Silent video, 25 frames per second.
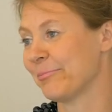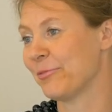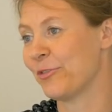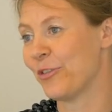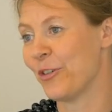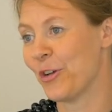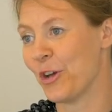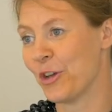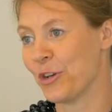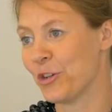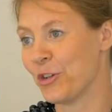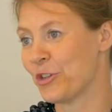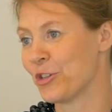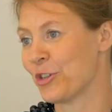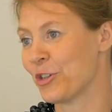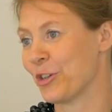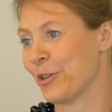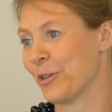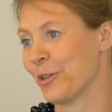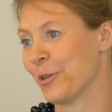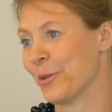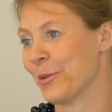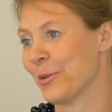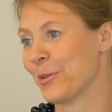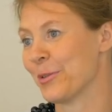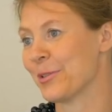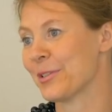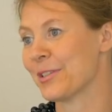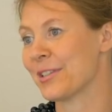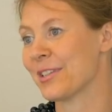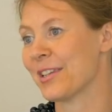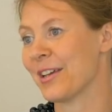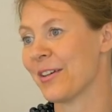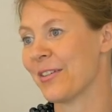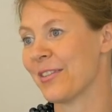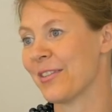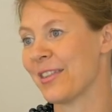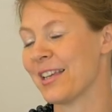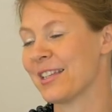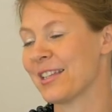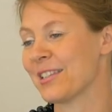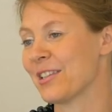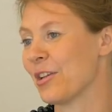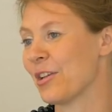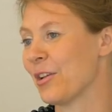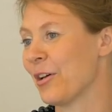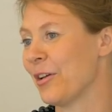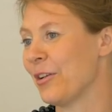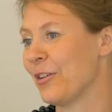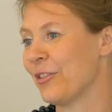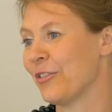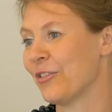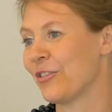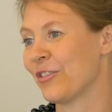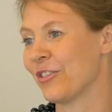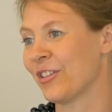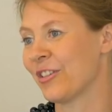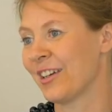furniture glues. So there's a lot of